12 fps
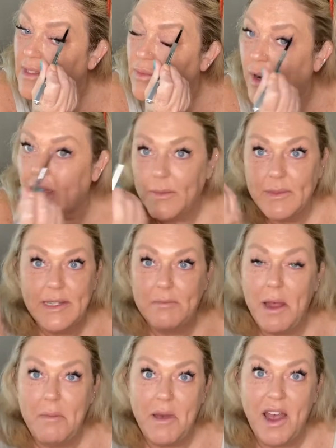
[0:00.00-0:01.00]
what comes to
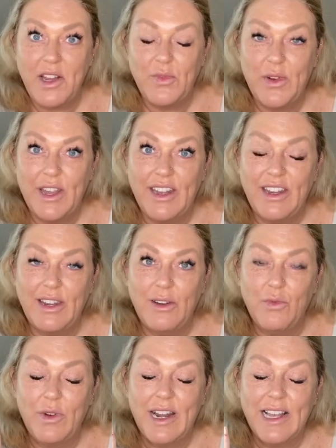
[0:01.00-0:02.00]
my mind
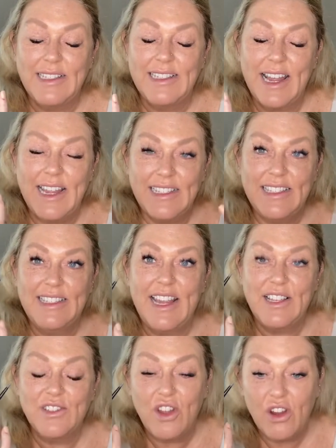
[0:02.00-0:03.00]
when I say it
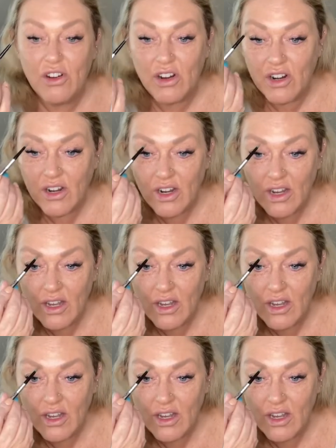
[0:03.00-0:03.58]
stays longer.